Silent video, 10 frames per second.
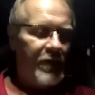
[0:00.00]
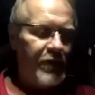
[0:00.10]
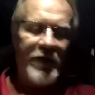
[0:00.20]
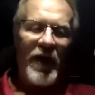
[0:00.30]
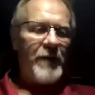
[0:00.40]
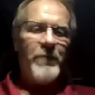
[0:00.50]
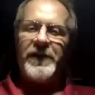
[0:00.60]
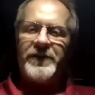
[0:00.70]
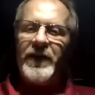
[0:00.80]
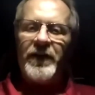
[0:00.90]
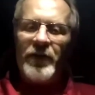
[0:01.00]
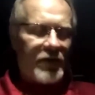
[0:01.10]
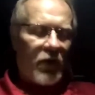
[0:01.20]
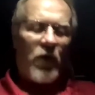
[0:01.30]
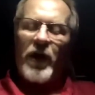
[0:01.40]
You got them right there. They're
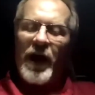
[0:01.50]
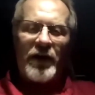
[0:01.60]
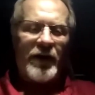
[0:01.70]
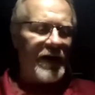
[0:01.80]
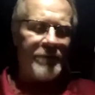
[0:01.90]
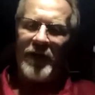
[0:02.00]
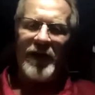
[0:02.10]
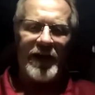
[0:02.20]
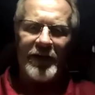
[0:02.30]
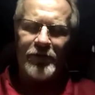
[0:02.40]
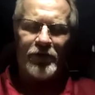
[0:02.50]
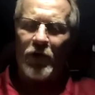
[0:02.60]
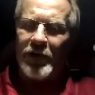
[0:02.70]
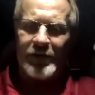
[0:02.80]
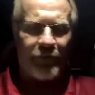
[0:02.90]
corralled up. They ain't got no
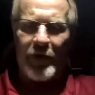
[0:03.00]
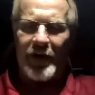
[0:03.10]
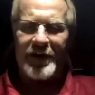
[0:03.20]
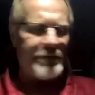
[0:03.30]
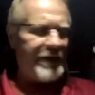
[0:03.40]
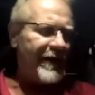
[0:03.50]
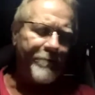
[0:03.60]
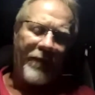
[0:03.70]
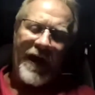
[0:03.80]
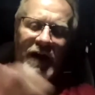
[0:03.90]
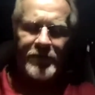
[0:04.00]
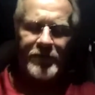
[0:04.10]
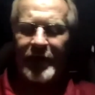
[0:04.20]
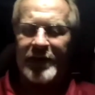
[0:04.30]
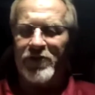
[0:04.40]
choice. If they want to come in, pow,
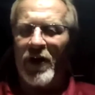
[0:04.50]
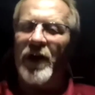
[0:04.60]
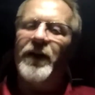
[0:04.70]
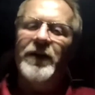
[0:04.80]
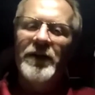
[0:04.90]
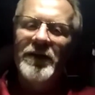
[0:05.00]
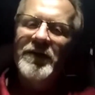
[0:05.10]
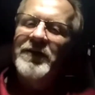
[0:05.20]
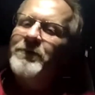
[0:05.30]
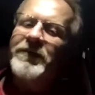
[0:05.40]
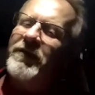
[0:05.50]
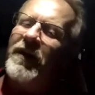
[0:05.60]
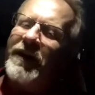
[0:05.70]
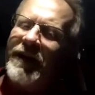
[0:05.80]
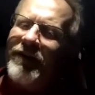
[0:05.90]
take a shot. But they're
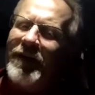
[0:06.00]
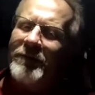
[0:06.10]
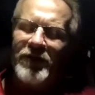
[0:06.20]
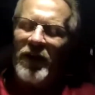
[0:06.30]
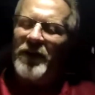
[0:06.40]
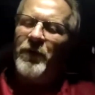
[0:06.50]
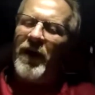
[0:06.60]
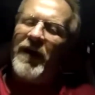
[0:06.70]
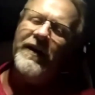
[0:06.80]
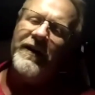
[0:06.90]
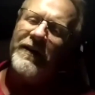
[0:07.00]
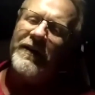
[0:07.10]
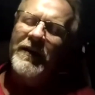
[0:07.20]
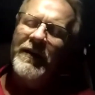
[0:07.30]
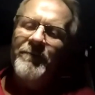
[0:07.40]
not giving them shots. Why, Erica?
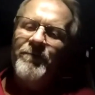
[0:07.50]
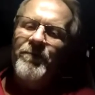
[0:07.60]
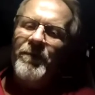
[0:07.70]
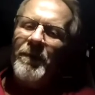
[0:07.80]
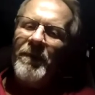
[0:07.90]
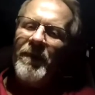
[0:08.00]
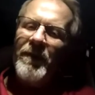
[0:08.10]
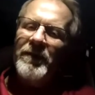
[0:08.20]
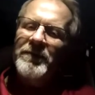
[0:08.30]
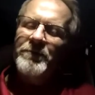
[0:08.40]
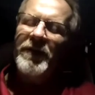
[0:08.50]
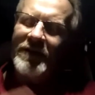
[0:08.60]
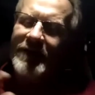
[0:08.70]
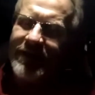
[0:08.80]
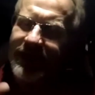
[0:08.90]

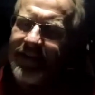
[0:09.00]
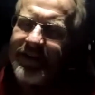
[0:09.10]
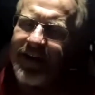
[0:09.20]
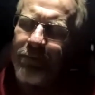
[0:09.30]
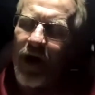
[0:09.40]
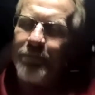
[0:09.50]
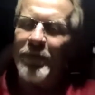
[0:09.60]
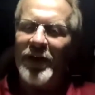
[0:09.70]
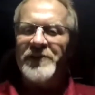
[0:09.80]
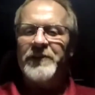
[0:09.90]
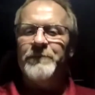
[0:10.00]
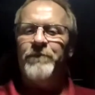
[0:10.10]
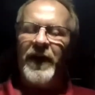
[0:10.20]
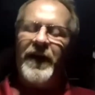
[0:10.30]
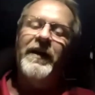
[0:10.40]
Because this is a depopulation
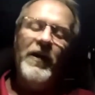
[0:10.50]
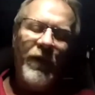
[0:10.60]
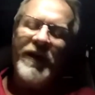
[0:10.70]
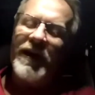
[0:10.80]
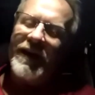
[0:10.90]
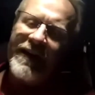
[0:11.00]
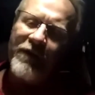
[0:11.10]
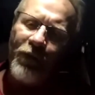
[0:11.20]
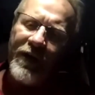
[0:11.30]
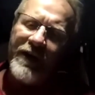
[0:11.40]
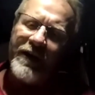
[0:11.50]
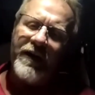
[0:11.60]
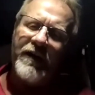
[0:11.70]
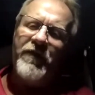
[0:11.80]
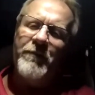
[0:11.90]
plan. We got to get rid
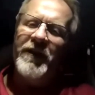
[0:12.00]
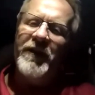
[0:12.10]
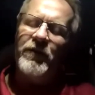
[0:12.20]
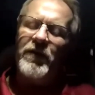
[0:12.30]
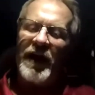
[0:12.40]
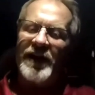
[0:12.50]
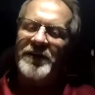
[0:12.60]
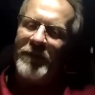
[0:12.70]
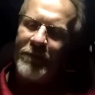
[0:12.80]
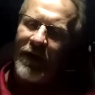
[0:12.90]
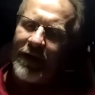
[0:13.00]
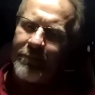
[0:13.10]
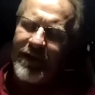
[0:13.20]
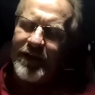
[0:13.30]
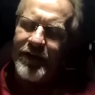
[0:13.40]
of the middle class. People like
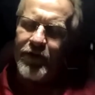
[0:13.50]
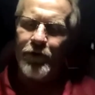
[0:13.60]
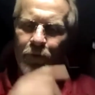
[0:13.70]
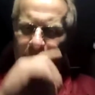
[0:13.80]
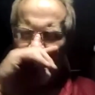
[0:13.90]
me and you.